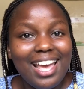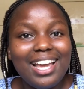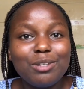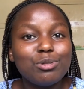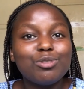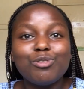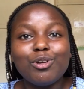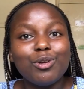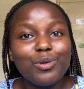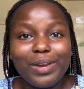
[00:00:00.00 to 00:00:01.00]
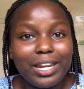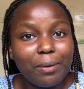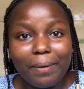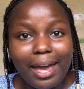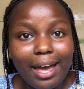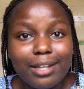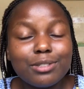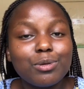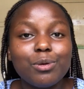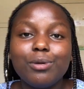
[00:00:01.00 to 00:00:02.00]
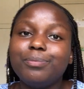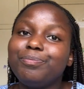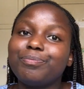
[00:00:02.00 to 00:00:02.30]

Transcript: It won't follow you anywhere. So,